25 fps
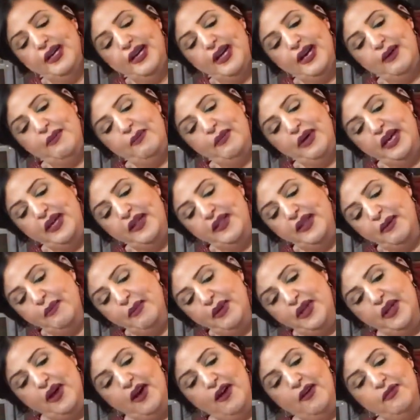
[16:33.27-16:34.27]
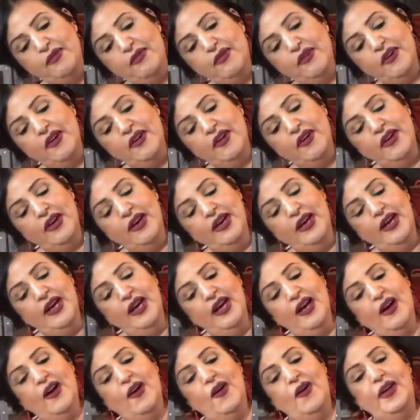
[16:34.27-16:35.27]
I made them an offer.
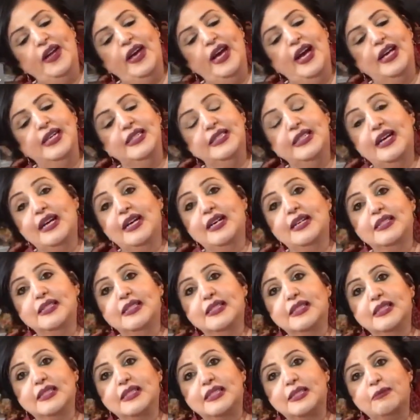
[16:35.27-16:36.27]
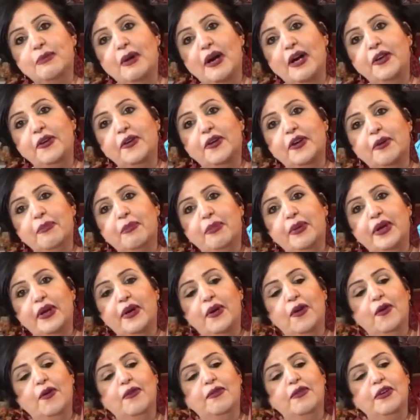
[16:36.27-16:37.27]
Oh, and it has that spot you could put it
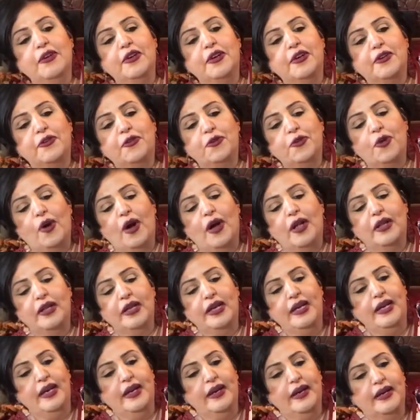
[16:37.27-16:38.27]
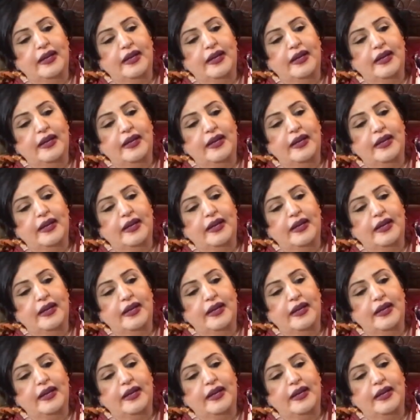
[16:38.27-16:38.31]
over your trolley